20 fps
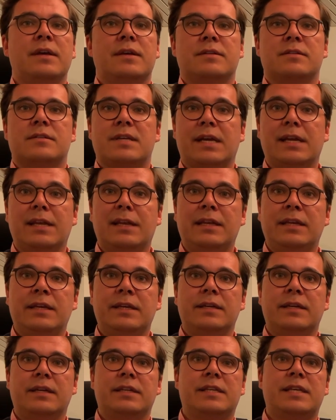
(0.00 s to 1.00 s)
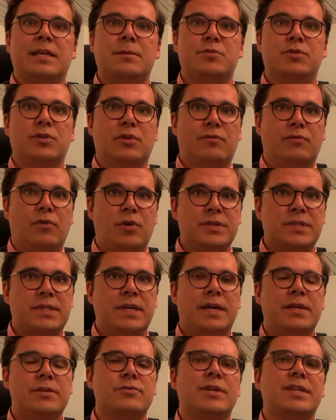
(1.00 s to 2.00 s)
Secondly, it keeps your voice
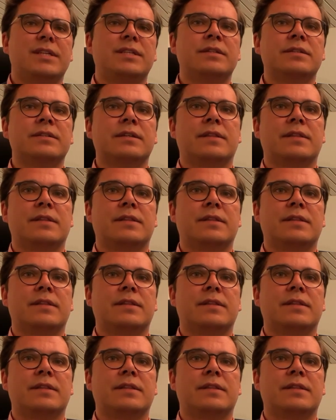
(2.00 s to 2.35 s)
hydrated,